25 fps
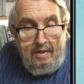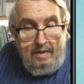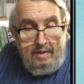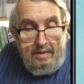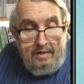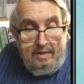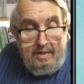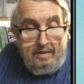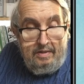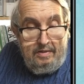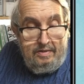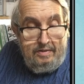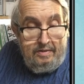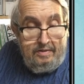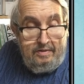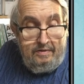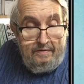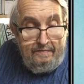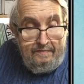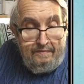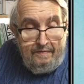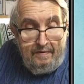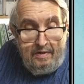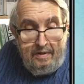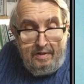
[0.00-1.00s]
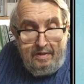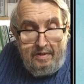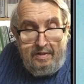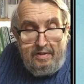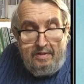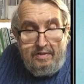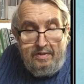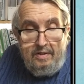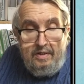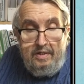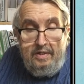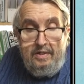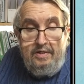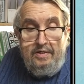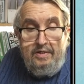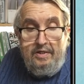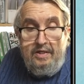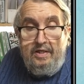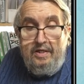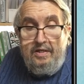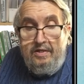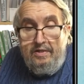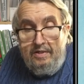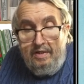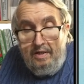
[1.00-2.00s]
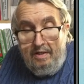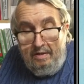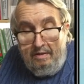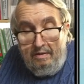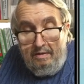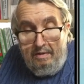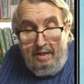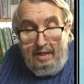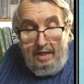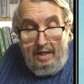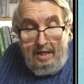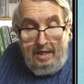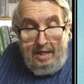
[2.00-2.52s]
that defined in detail